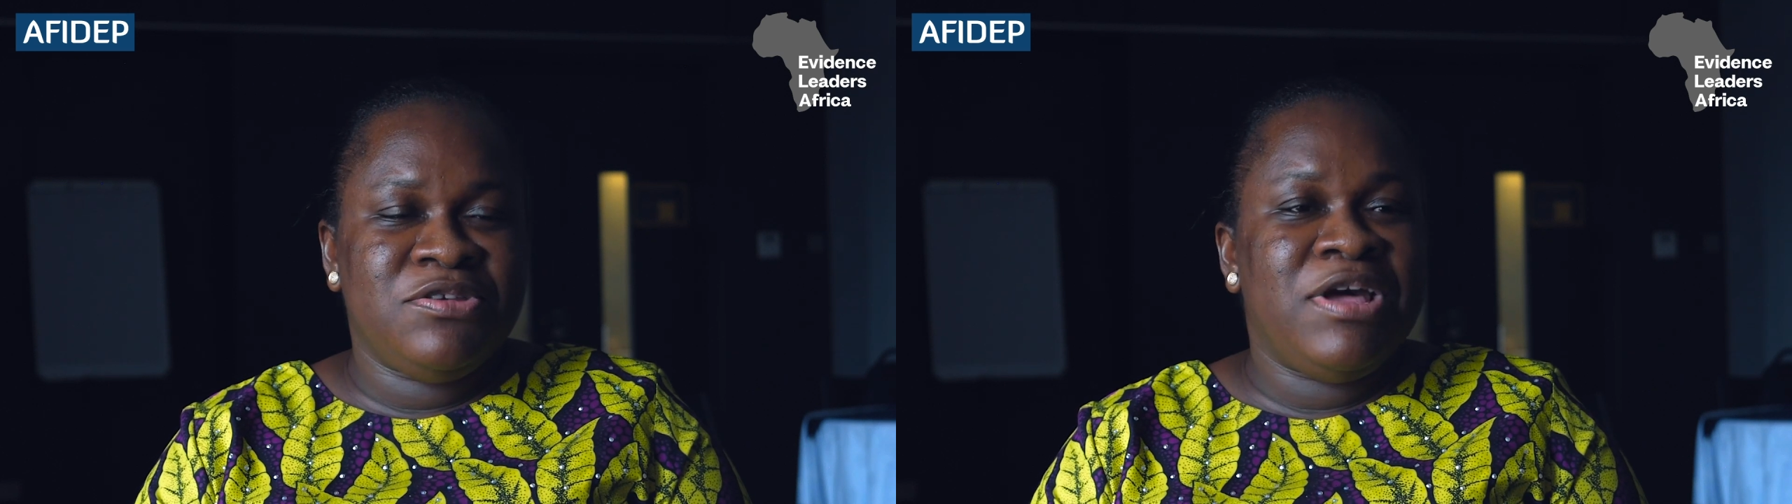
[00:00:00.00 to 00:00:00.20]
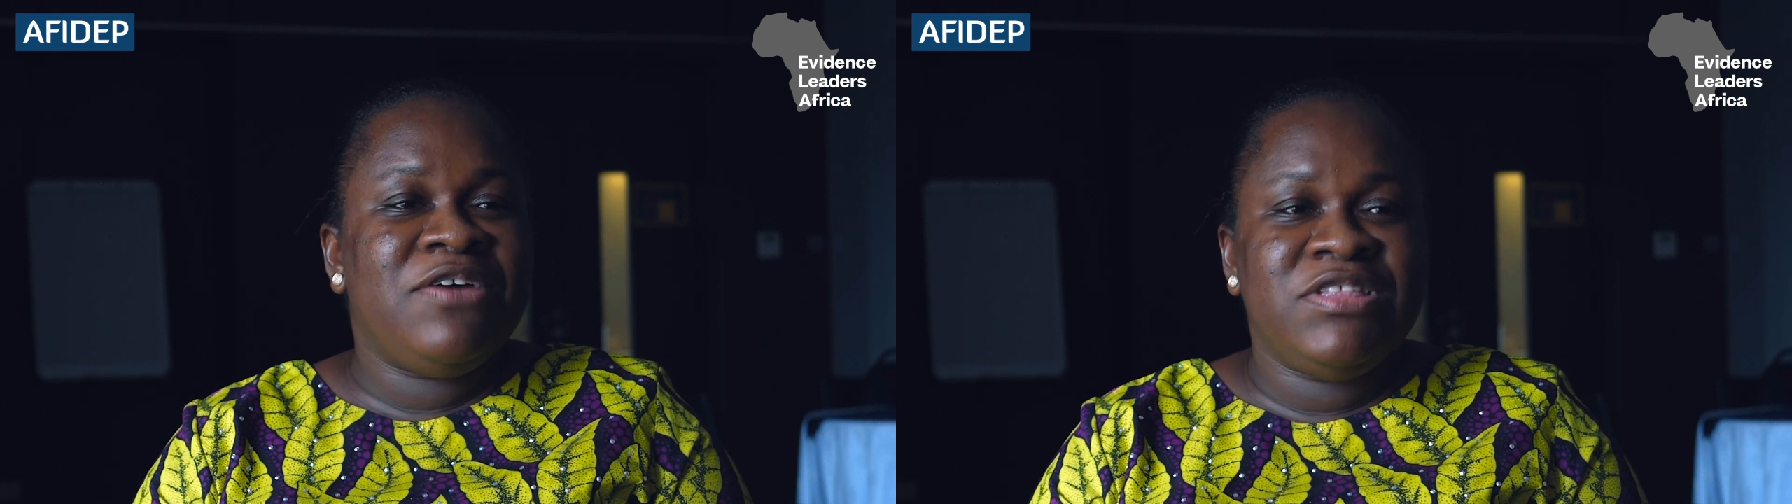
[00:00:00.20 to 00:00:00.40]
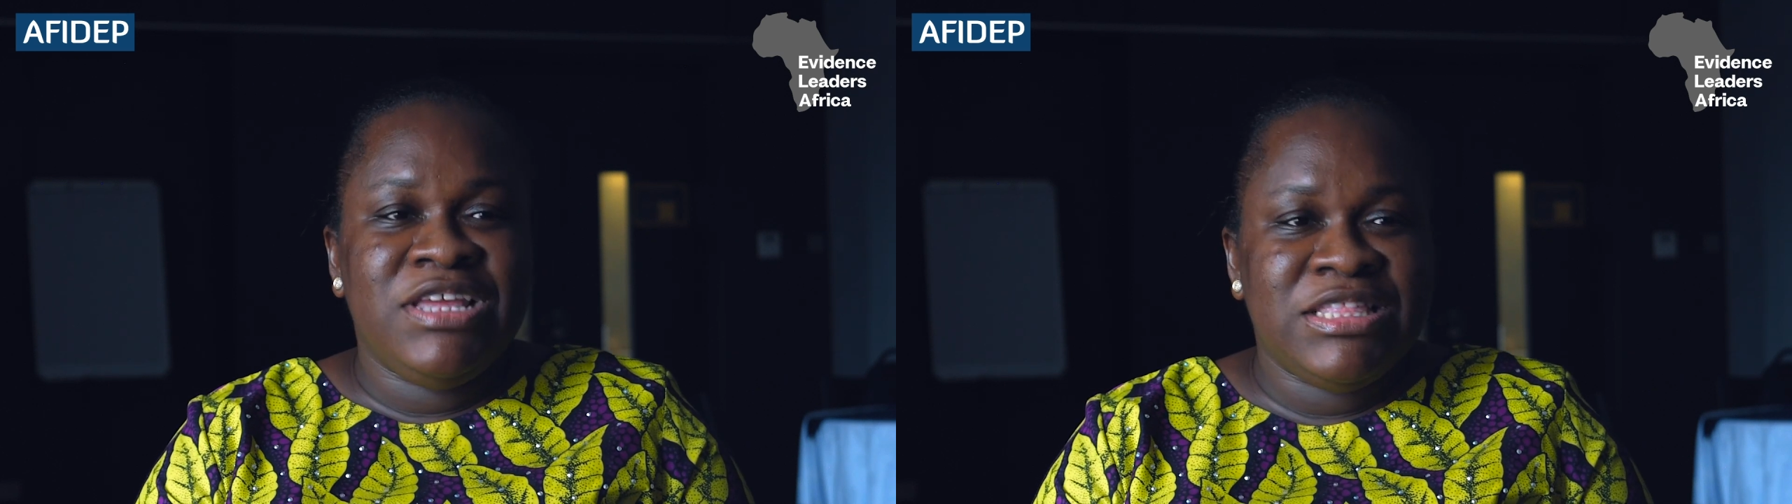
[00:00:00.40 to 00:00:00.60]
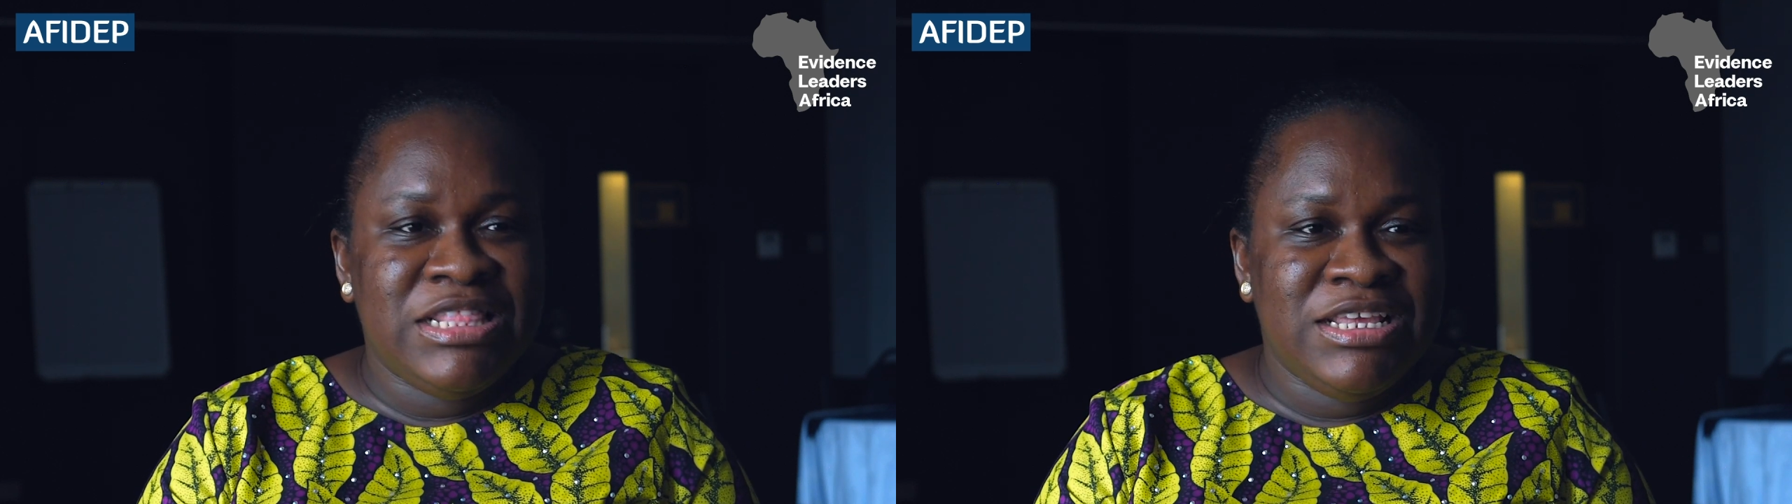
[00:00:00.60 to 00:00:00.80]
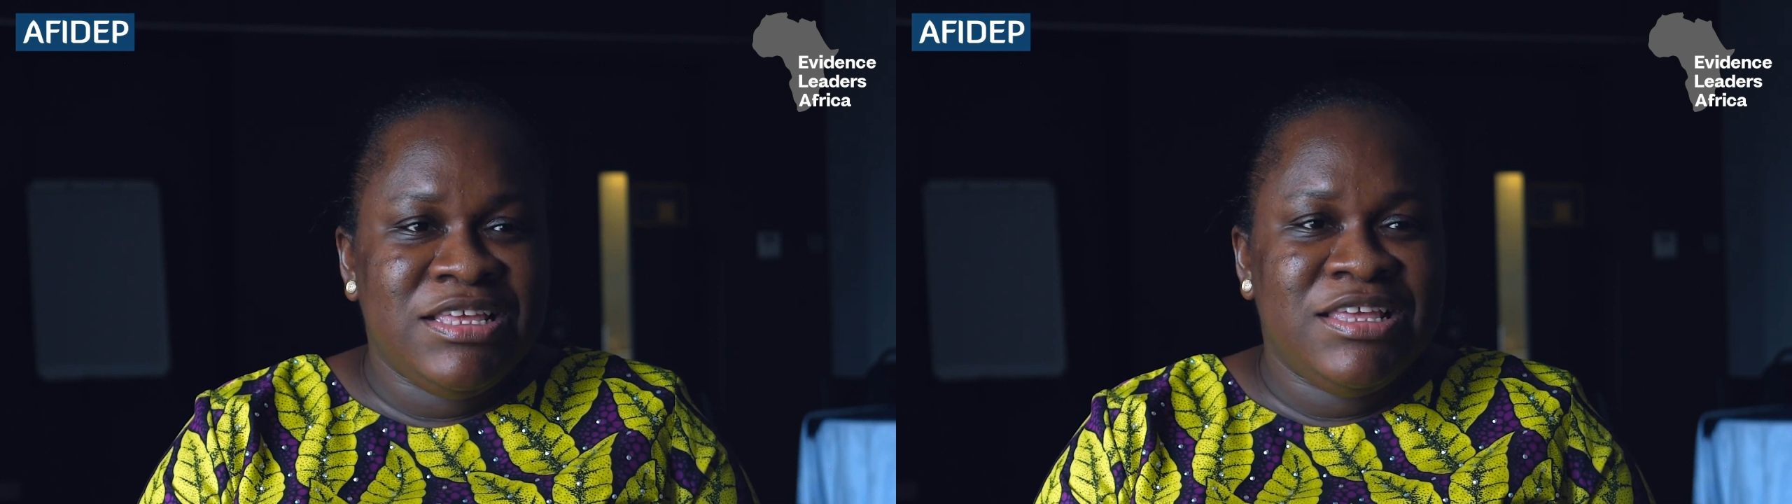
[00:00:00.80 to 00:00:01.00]
So
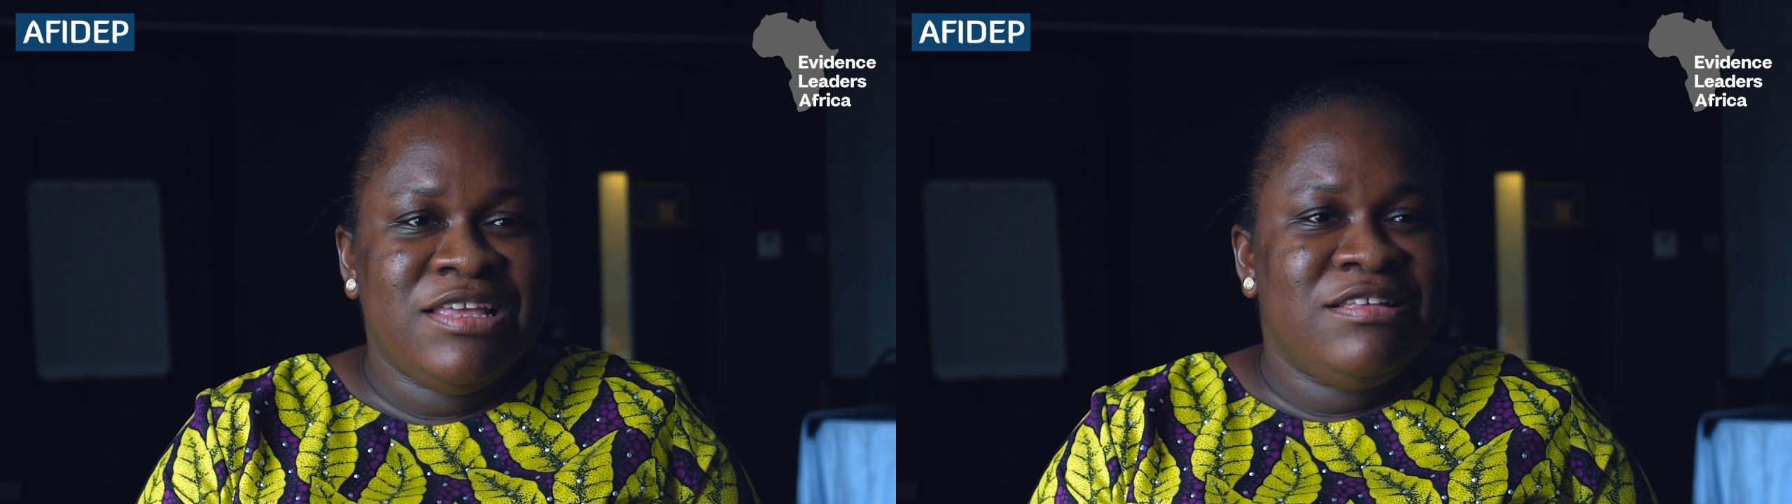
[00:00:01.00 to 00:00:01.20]
evidently,